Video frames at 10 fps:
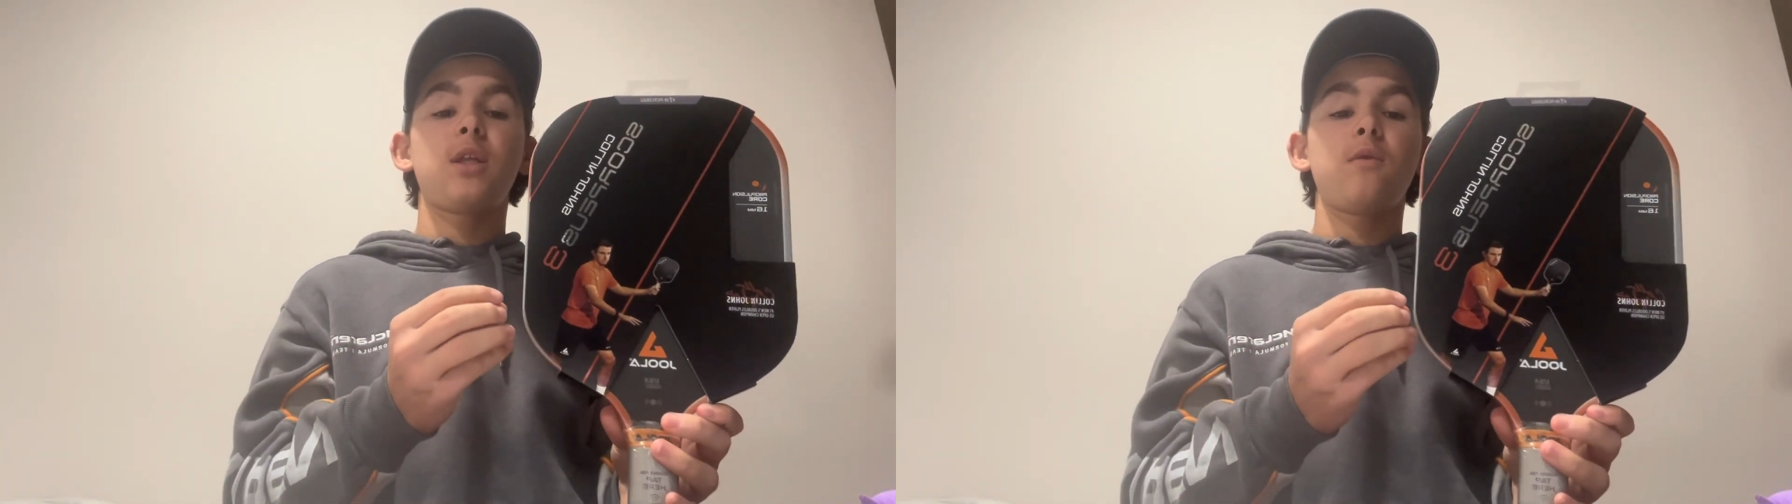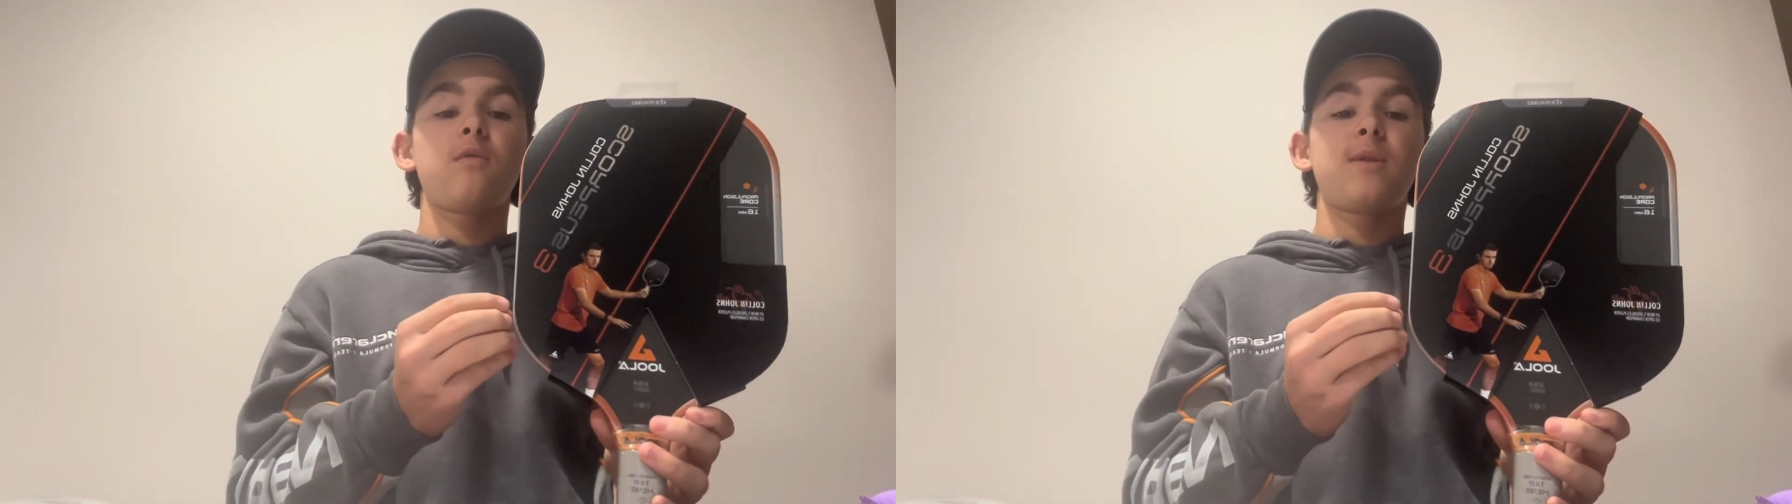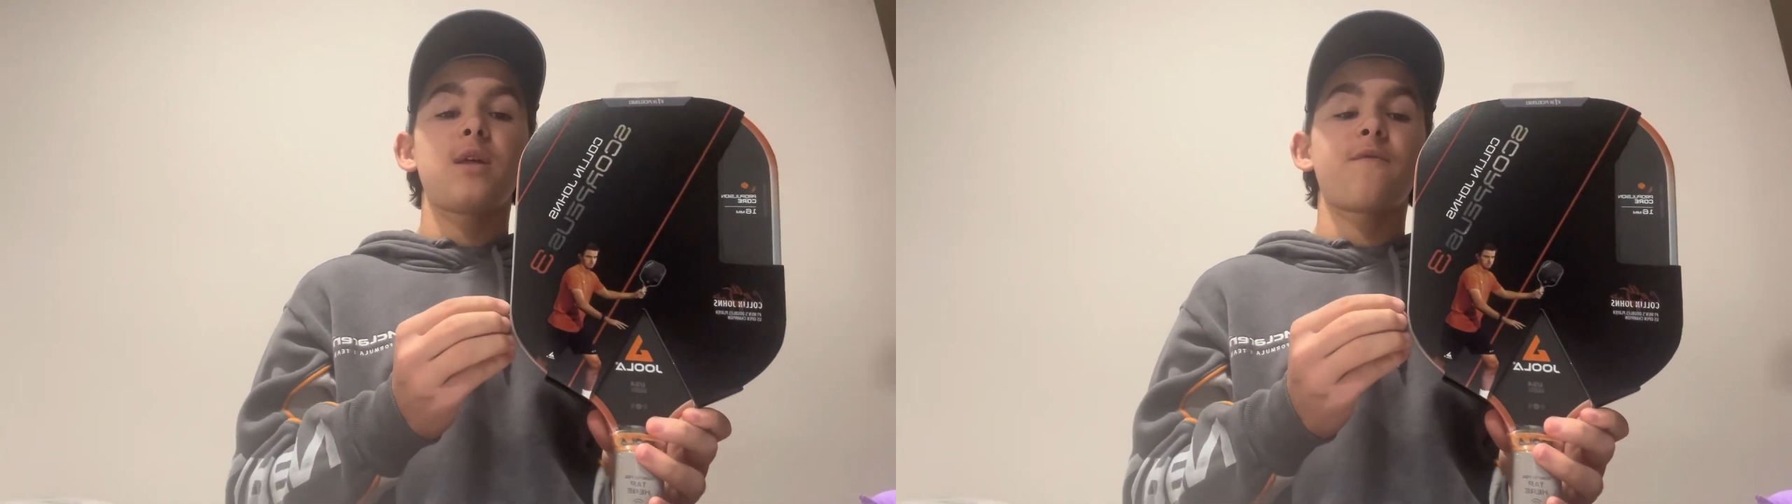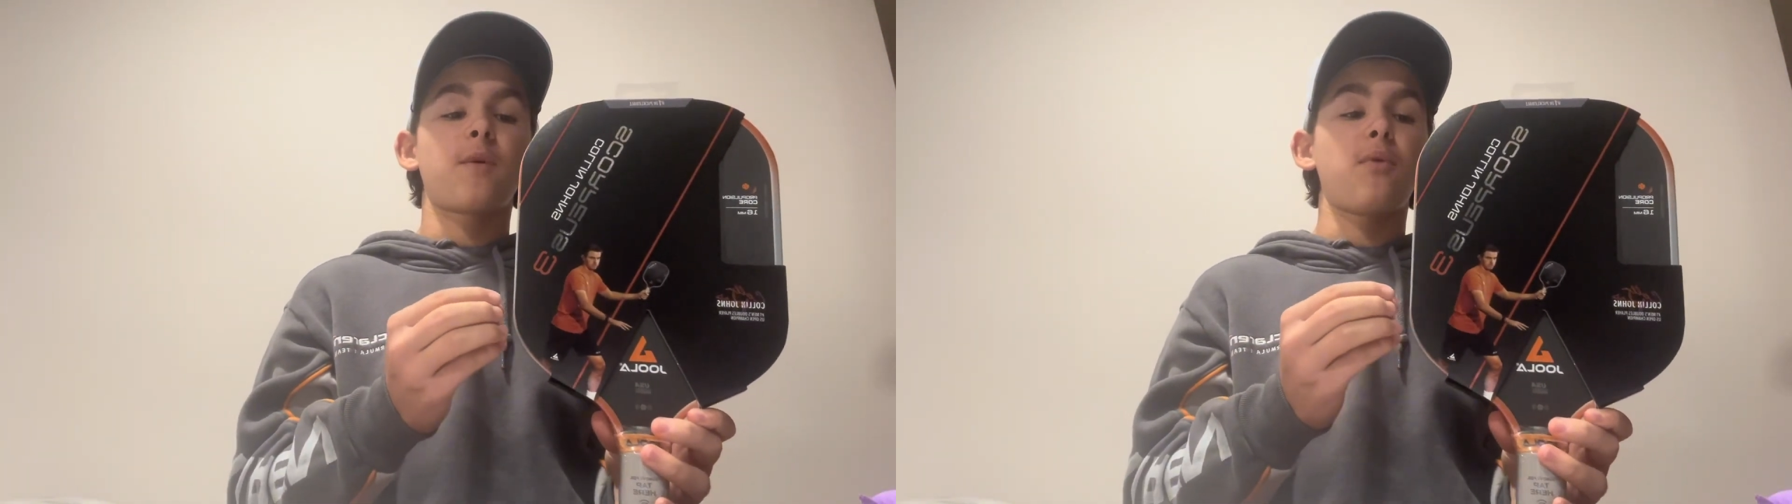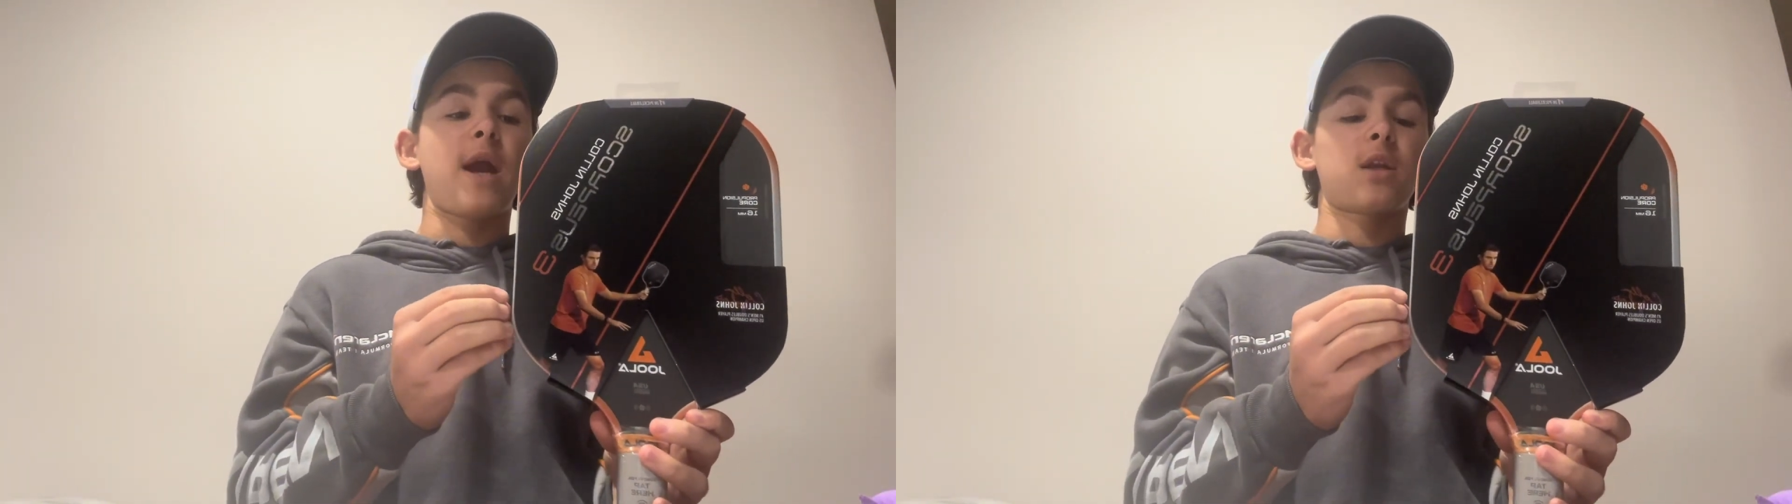use this
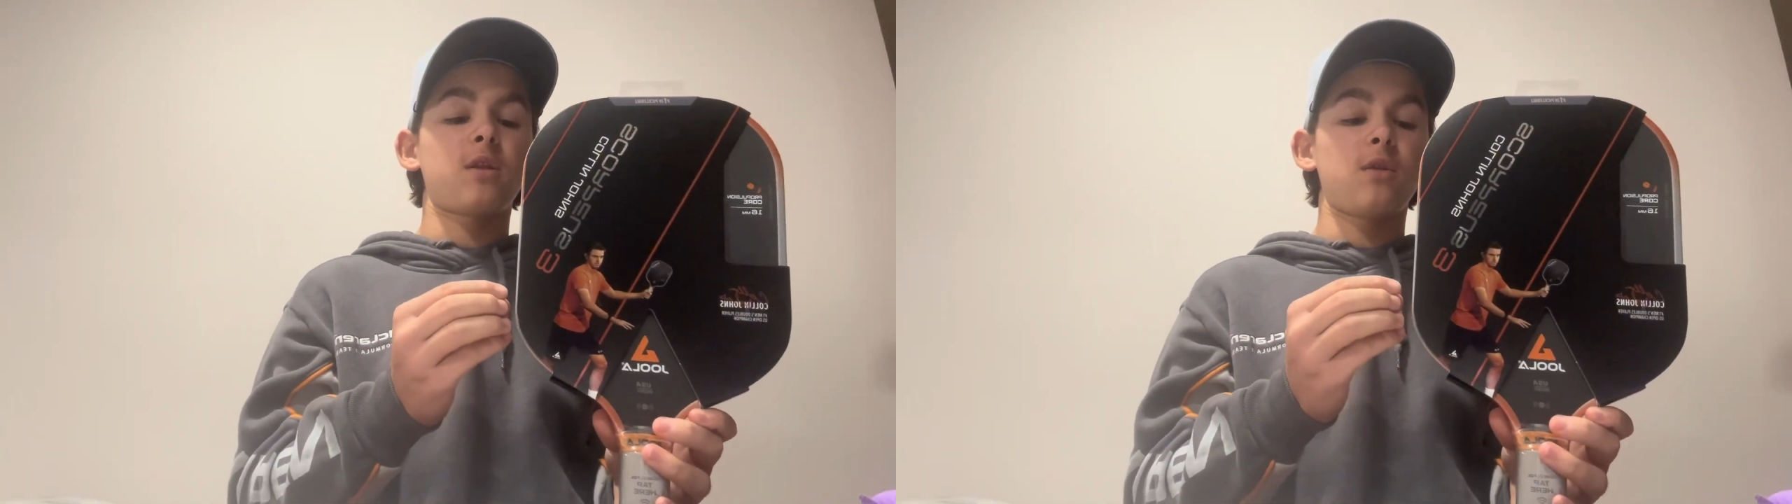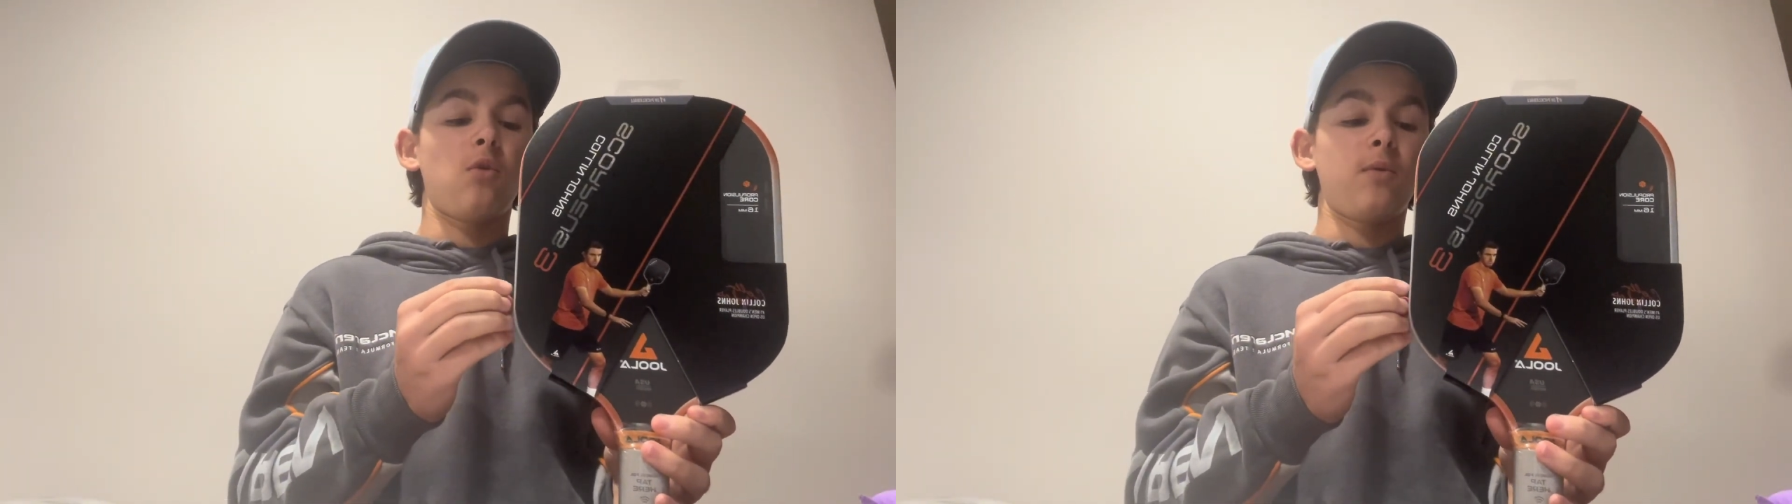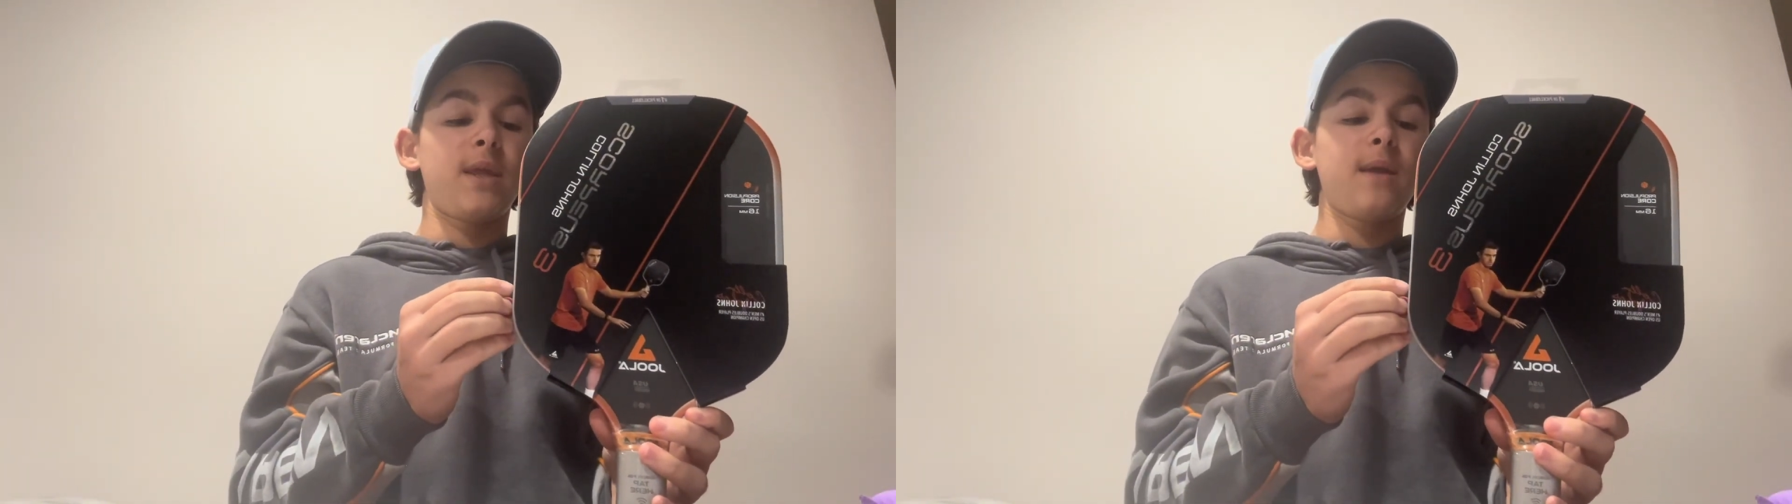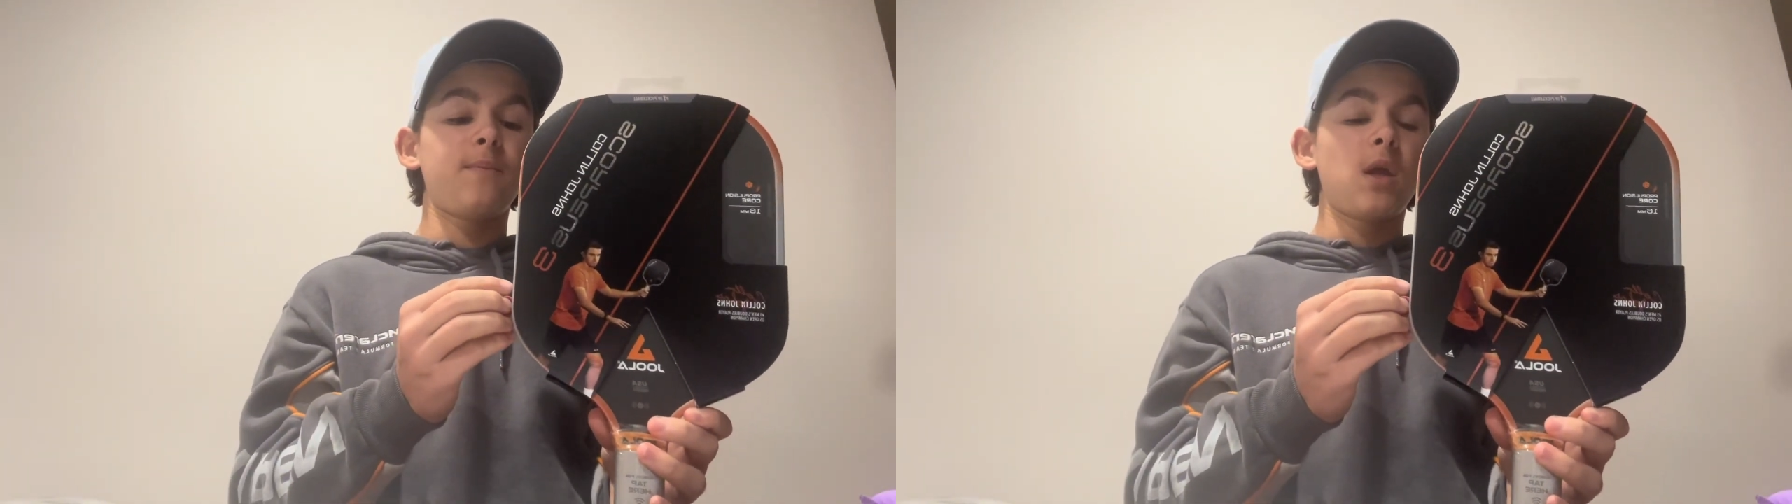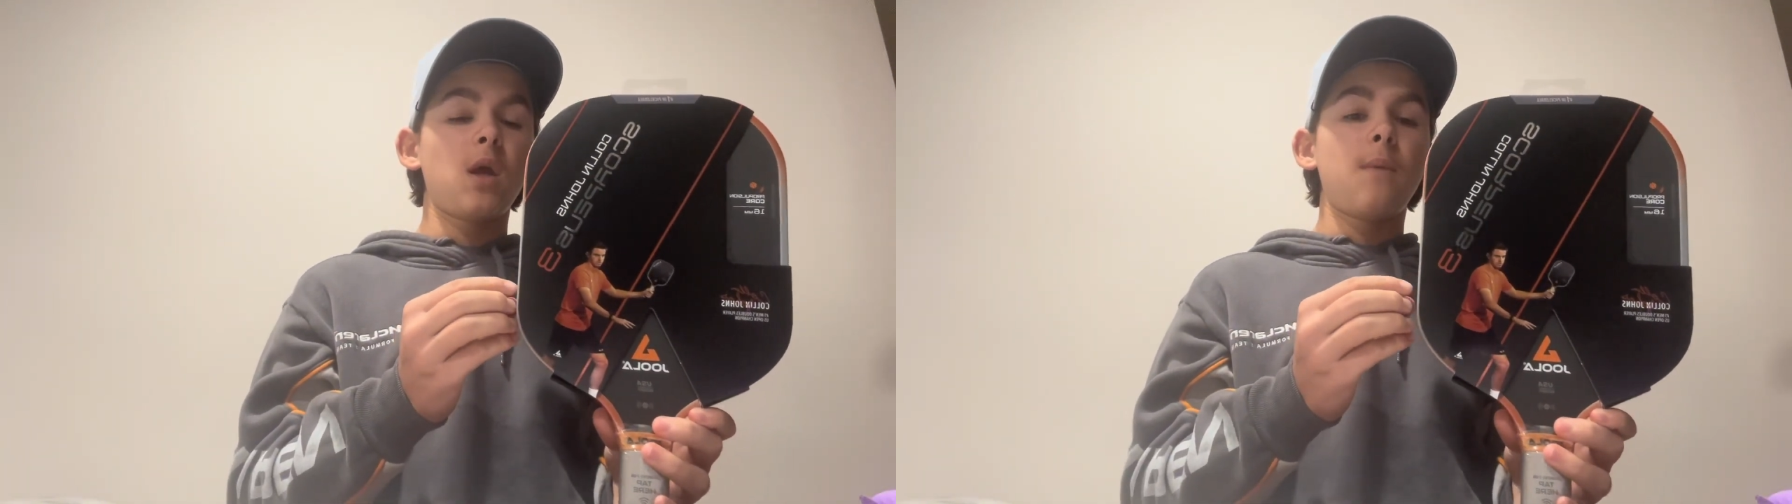for practices only,